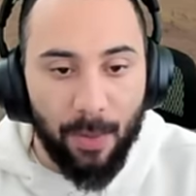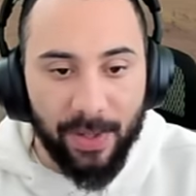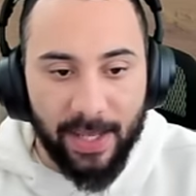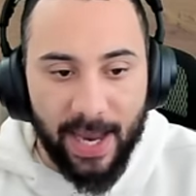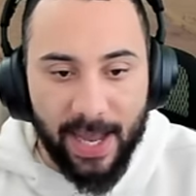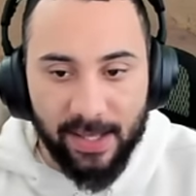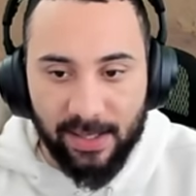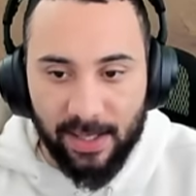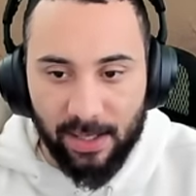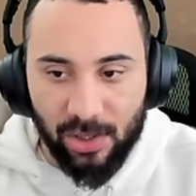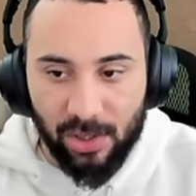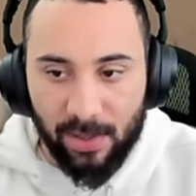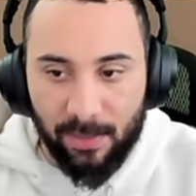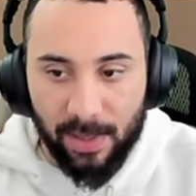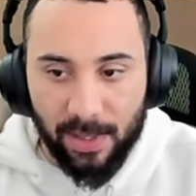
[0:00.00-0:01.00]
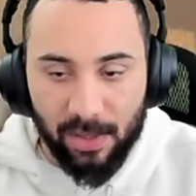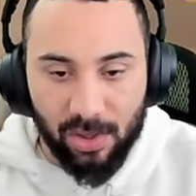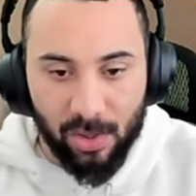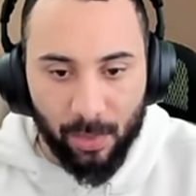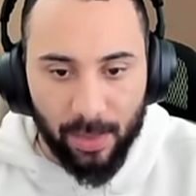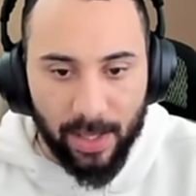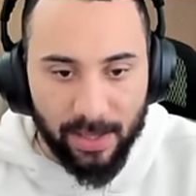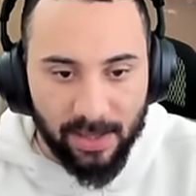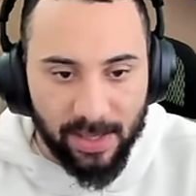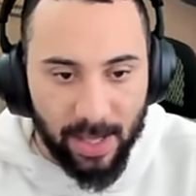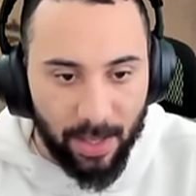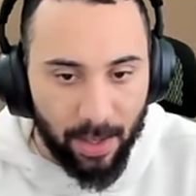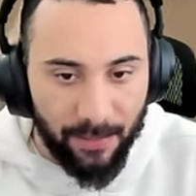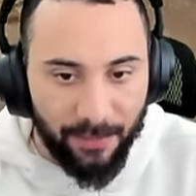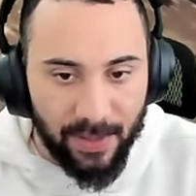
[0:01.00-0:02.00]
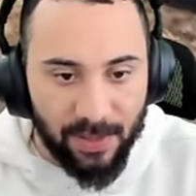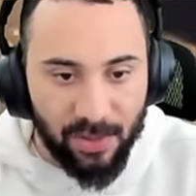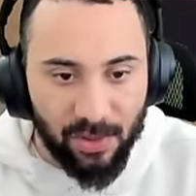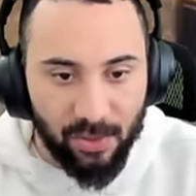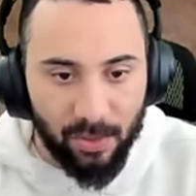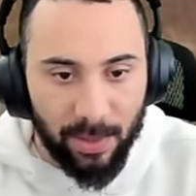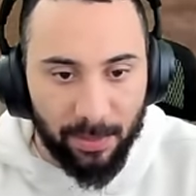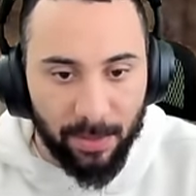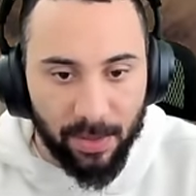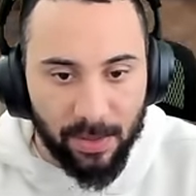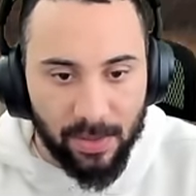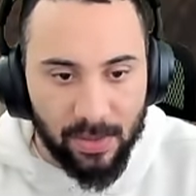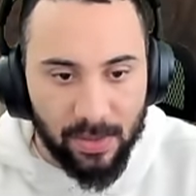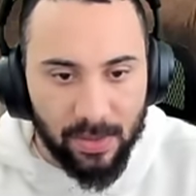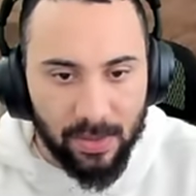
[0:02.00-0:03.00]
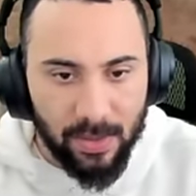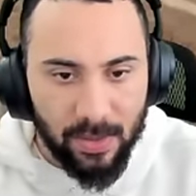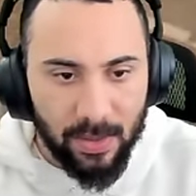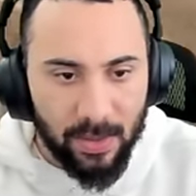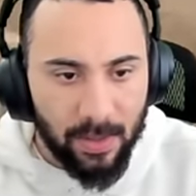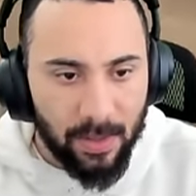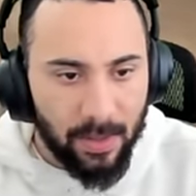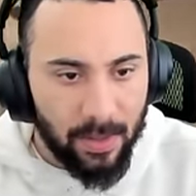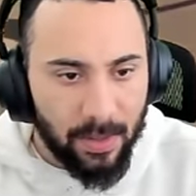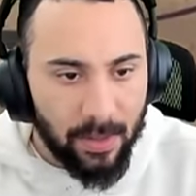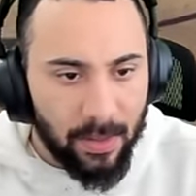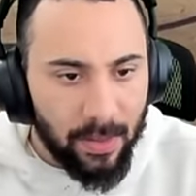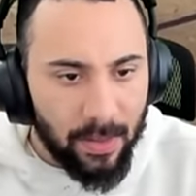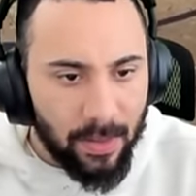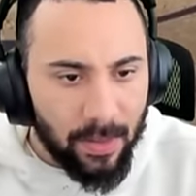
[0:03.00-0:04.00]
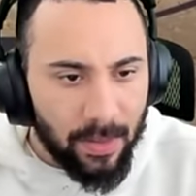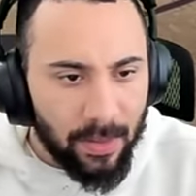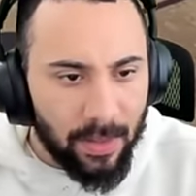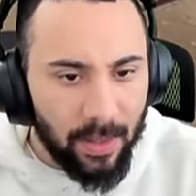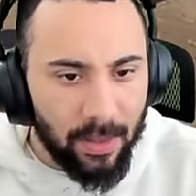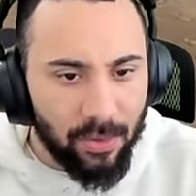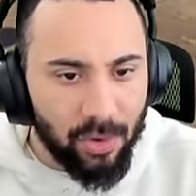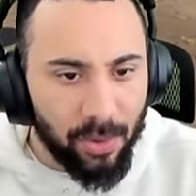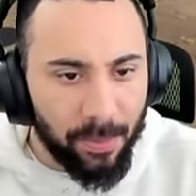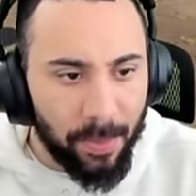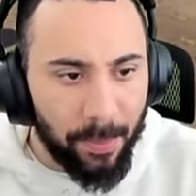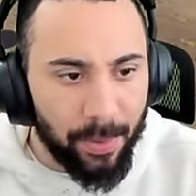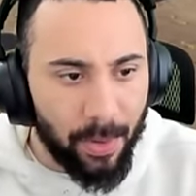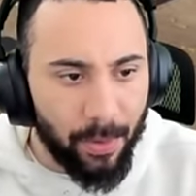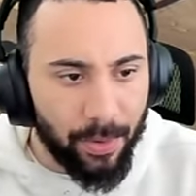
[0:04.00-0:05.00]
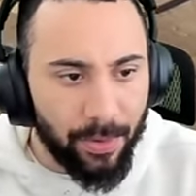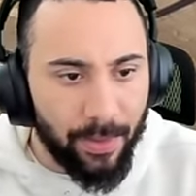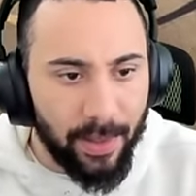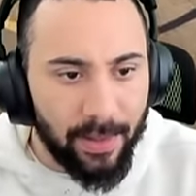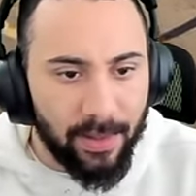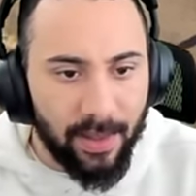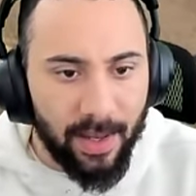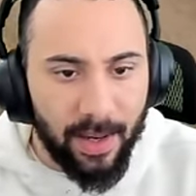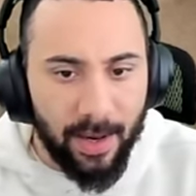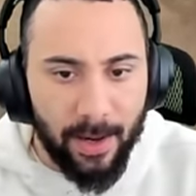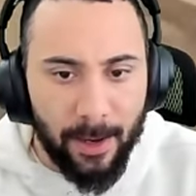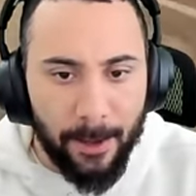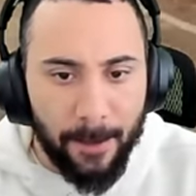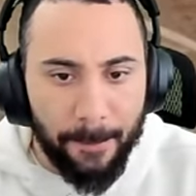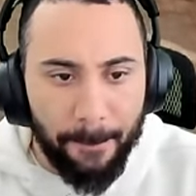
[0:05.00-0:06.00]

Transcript: the gas station, making sure we're not setting off any screamers. Okay, triple bloater right there.